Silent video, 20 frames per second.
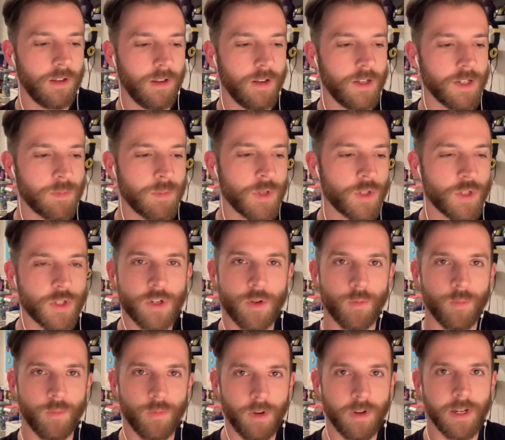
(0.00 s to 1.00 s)
as much as I,
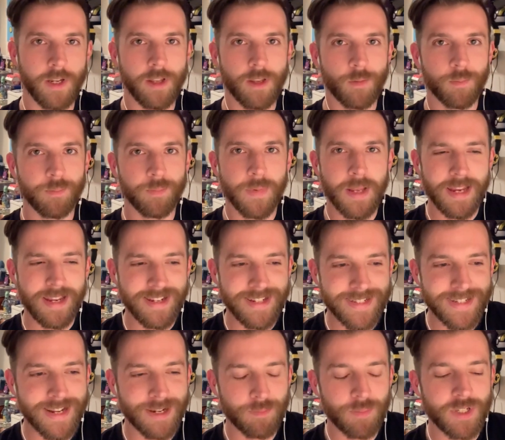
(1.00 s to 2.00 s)
like, in the
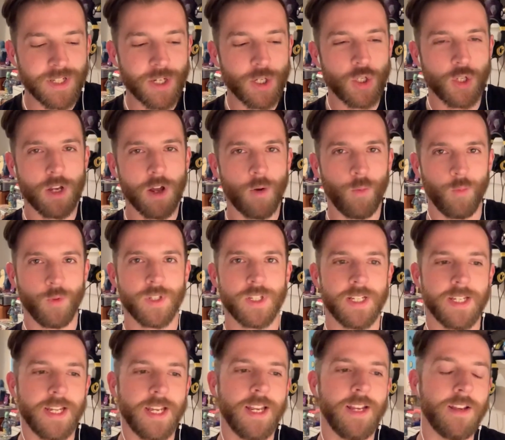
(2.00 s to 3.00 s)
exact position I
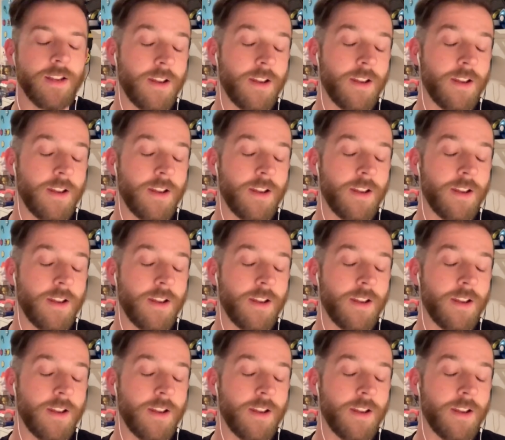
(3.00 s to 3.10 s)
wanted it in,